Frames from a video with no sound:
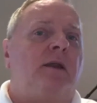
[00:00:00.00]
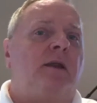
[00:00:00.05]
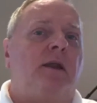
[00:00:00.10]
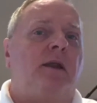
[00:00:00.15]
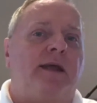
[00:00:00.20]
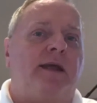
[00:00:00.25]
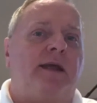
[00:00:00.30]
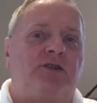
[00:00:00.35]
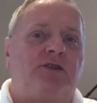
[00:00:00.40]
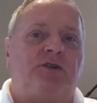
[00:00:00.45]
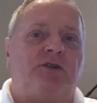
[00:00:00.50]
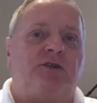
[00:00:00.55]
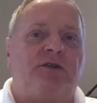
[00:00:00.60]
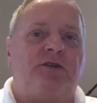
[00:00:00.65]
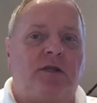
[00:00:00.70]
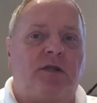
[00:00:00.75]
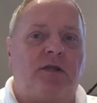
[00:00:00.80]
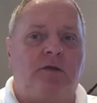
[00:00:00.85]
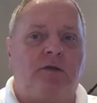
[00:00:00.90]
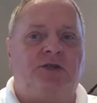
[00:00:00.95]
lecture
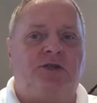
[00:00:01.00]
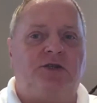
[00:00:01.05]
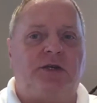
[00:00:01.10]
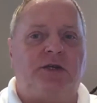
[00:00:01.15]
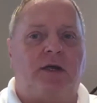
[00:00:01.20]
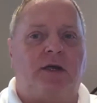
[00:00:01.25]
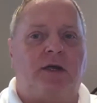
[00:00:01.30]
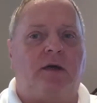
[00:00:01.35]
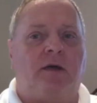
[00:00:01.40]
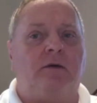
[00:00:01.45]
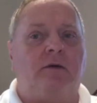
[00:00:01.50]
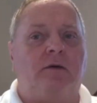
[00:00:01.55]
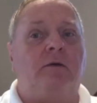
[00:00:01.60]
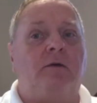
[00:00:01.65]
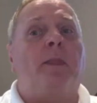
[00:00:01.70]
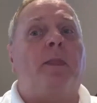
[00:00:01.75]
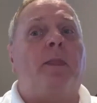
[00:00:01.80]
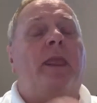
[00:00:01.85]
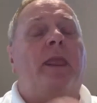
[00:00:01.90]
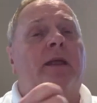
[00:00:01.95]
solution
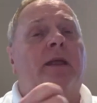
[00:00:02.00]
code.